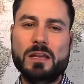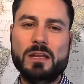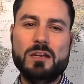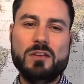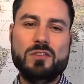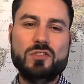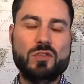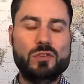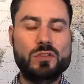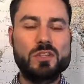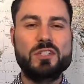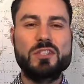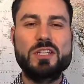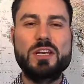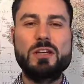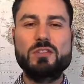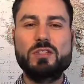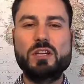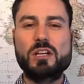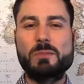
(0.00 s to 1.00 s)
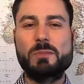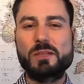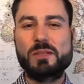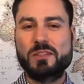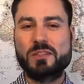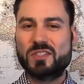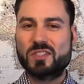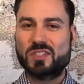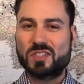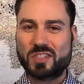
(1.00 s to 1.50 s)
So let's now talk about
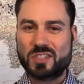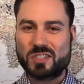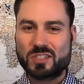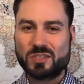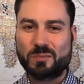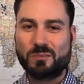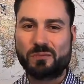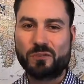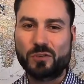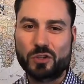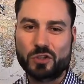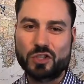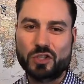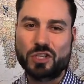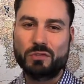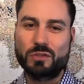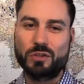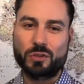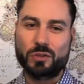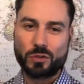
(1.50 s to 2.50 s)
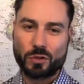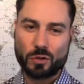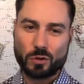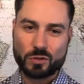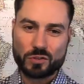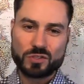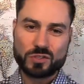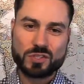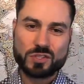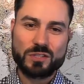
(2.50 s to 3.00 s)
the system for achieving your
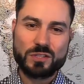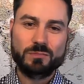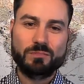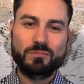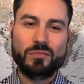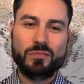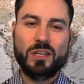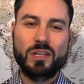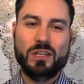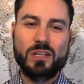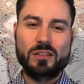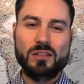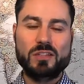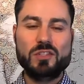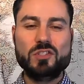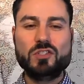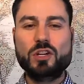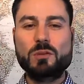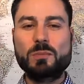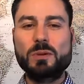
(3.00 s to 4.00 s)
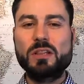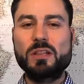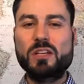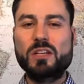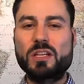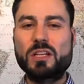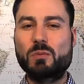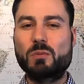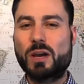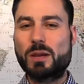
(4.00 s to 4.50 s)
goals. Let's start by
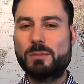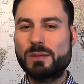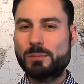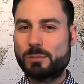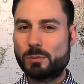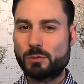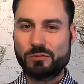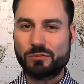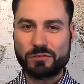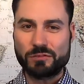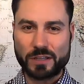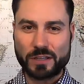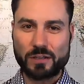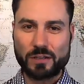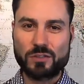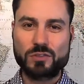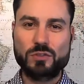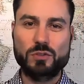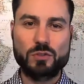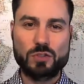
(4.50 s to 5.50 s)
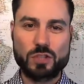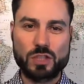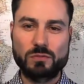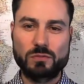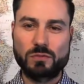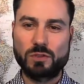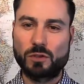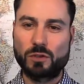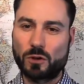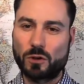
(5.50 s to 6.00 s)
looking at why people fail to achieve
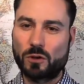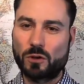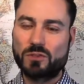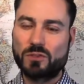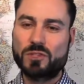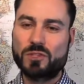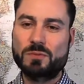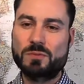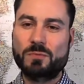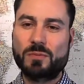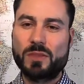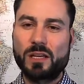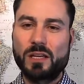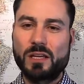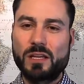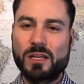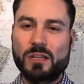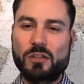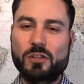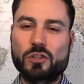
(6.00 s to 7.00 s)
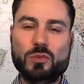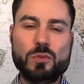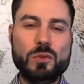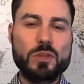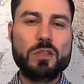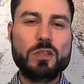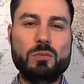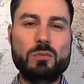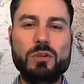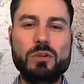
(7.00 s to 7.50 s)
their goals. There's
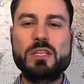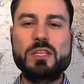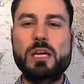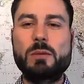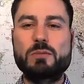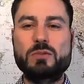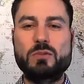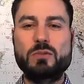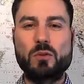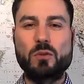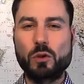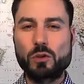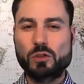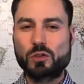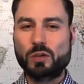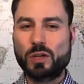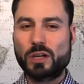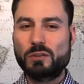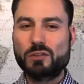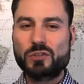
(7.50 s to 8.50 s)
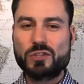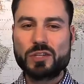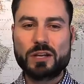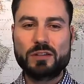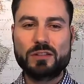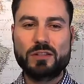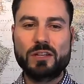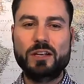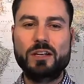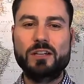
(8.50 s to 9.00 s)
really 3 types of goal strivers
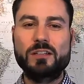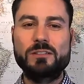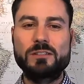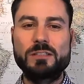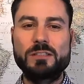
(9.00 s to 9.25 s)
out there.